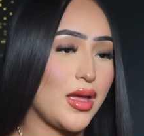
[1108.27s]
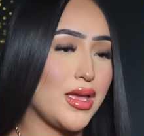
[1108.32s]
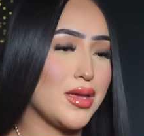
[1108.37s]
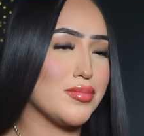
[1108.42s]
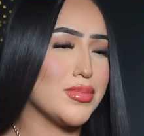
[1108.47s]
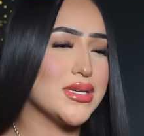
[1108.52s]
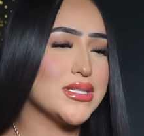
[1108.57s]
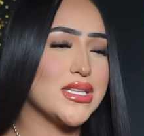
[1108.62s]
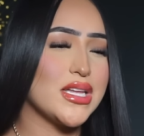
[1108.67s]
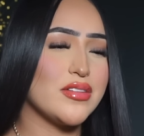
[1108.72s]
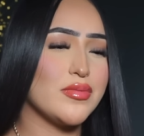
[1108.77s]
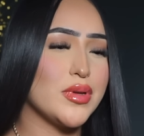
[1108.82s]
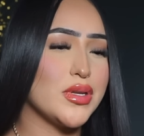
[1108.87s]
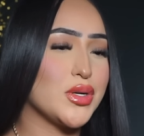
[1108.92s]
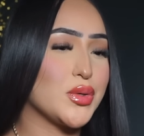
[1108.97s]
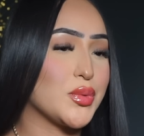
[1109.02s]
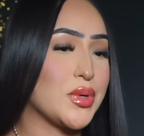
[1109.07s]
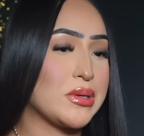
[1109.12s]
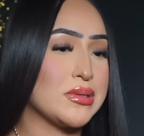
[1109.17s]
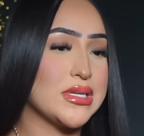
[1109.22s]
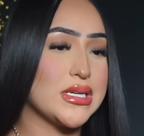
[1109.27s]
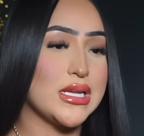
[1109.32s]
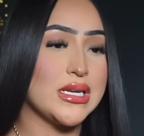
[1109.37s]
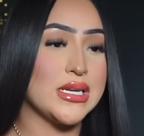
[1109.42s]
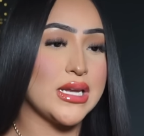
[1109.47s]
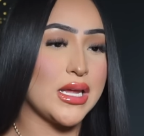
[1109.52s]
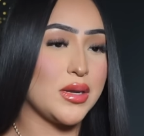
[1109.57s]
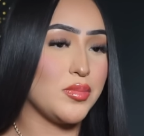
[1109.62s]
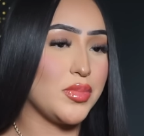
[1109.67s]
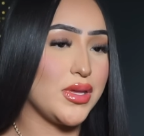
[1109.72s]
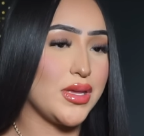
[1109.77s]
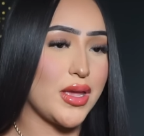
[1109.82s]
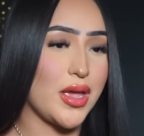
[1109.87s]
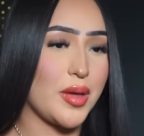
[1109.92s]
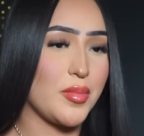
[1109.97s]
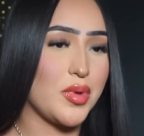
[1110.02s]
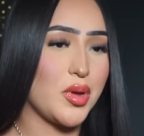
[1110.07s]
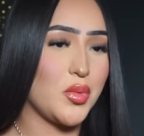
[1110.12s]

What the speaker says: It must have been around 9 p.m.